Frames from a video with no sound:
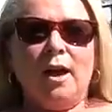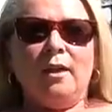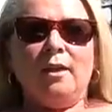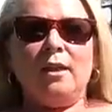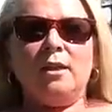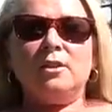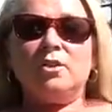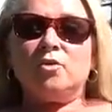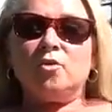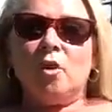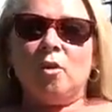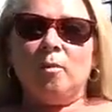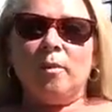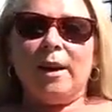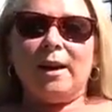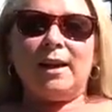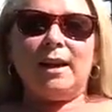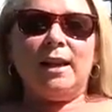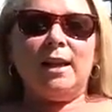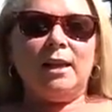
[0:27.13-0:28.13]
the
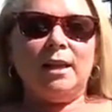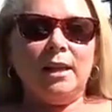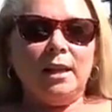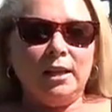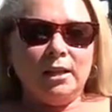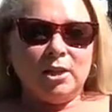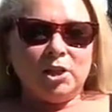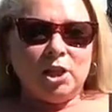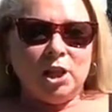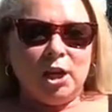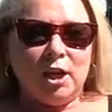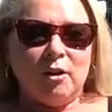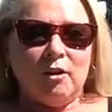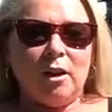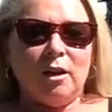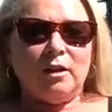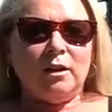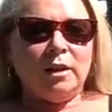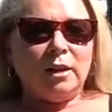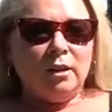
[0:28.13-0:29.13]
Strongback Elite chair
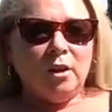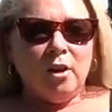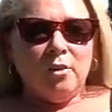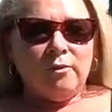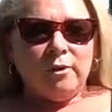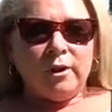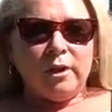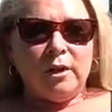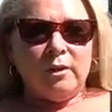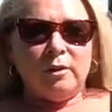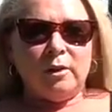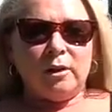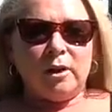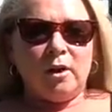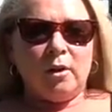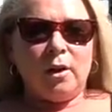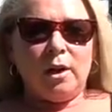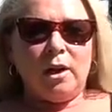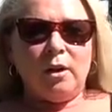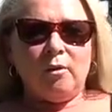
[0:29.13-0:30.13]
a little over a year
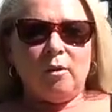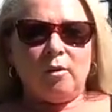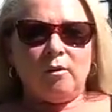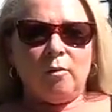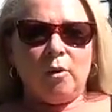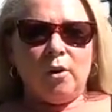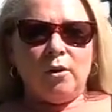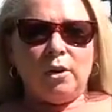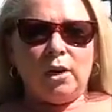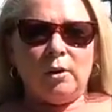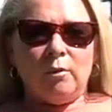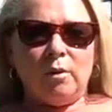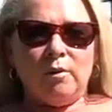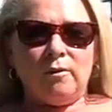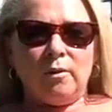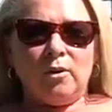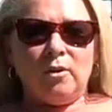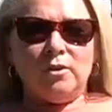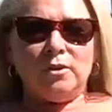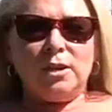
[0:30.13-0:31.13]
ago here on Road Gear
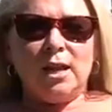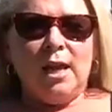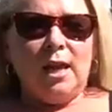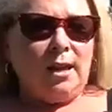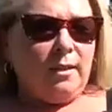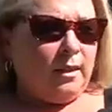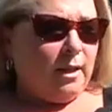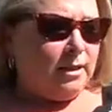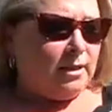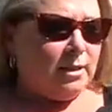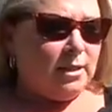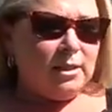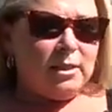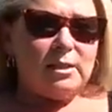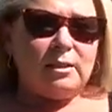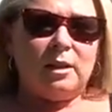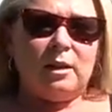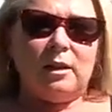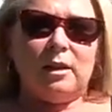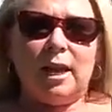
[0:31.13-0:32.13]
Reviews. This is
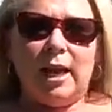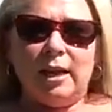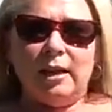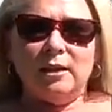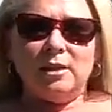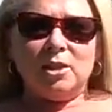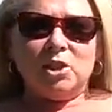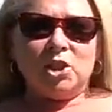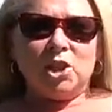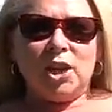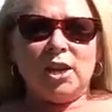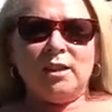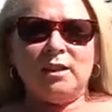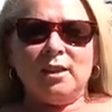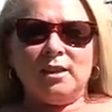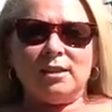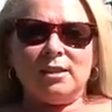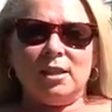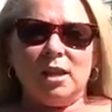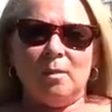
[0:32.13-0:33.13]
the latest chair
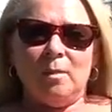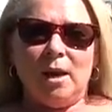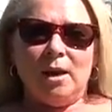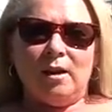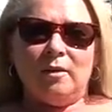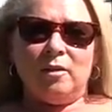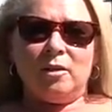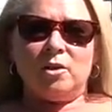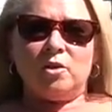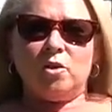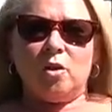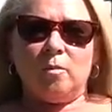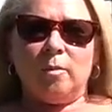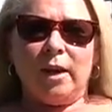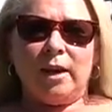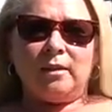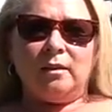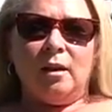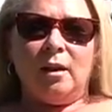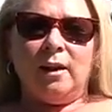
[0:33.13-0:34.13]
that has come out in the
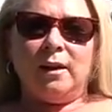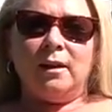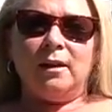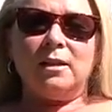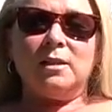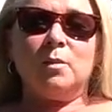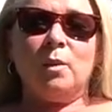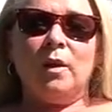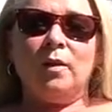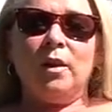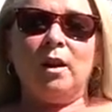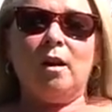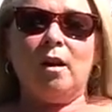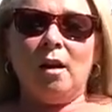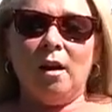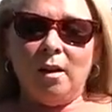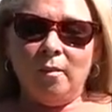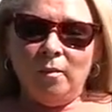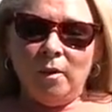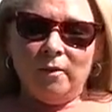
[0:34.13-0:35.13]
Strongback line, and it's one that
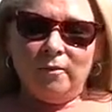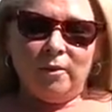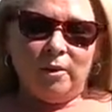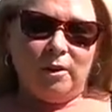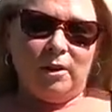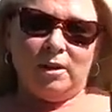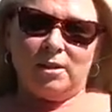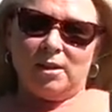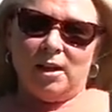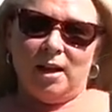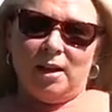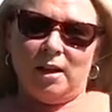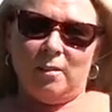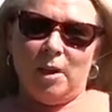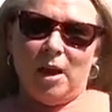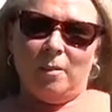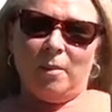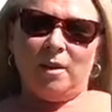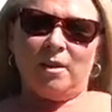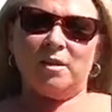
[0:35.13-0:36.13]
I'm very excited
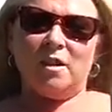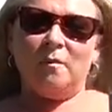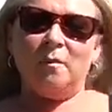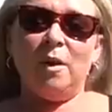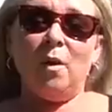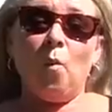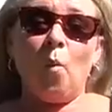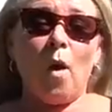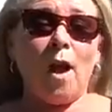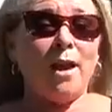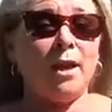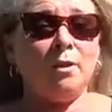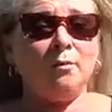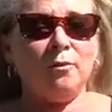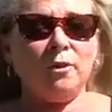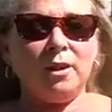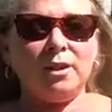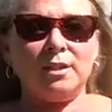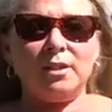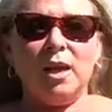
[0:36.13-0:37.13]
about because I've been waiting
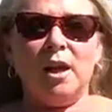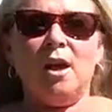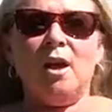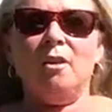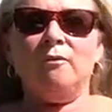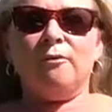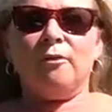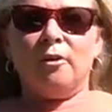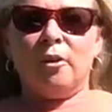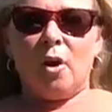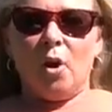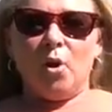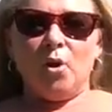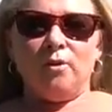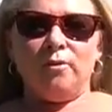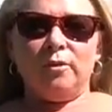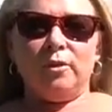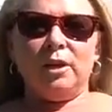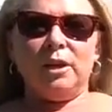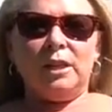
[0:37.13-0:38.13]
for this for
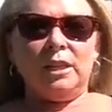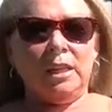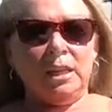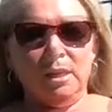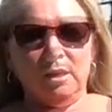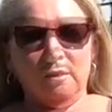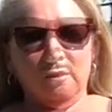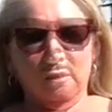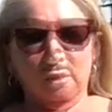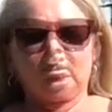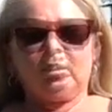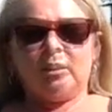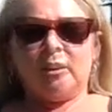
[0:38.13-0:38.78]
over a year.